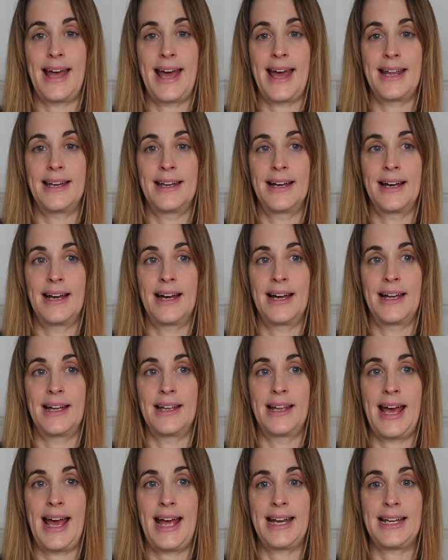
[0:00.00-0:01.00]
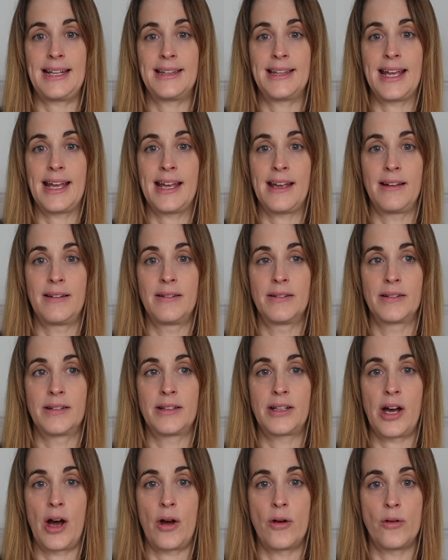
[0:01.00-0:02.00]
then anything
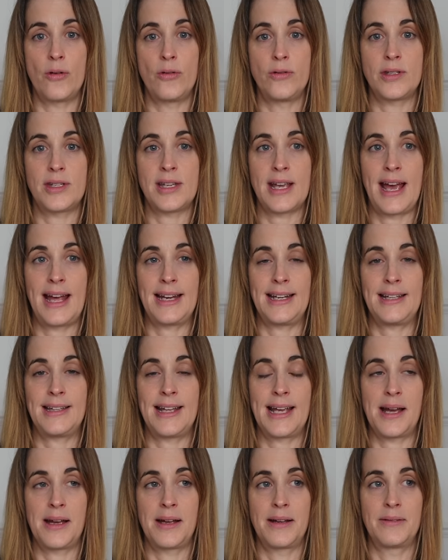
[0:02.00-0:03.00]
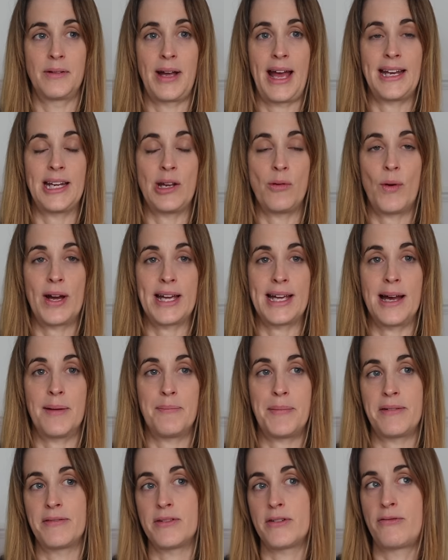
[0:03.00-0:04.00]
goes, anything, any weight
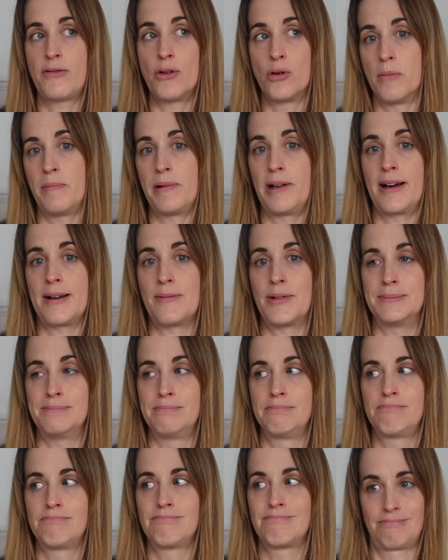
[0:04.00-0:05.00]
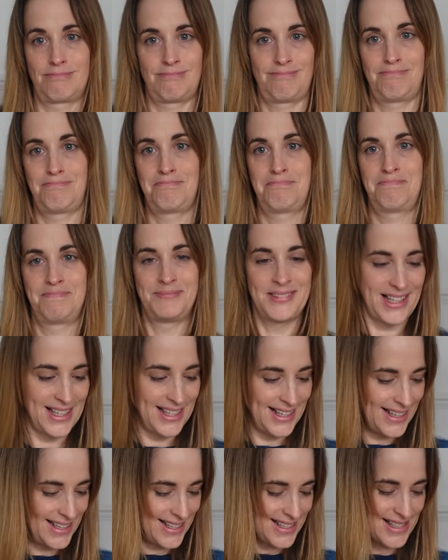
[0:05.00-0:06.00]
above a 4-ply one.
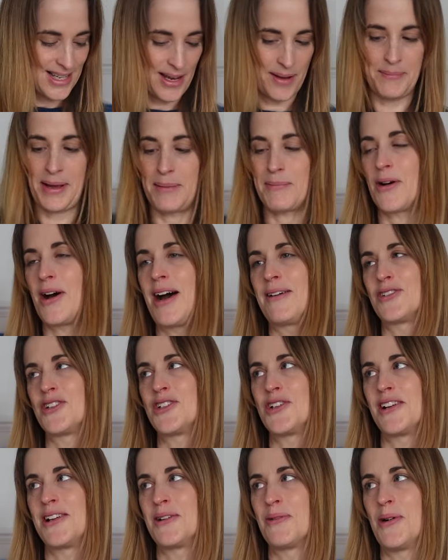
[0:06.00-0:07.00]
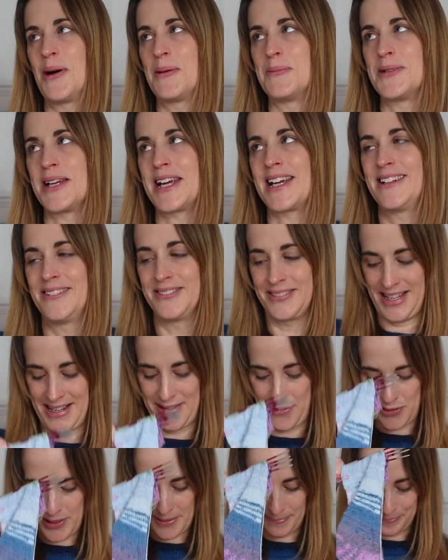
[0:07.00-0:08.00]
So maybe I'll have to do a little update on
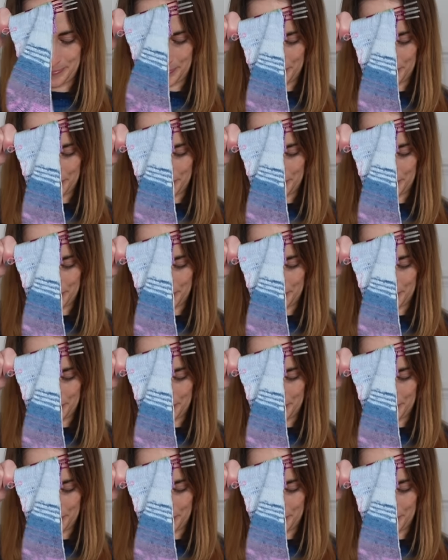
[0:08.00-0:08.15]
those.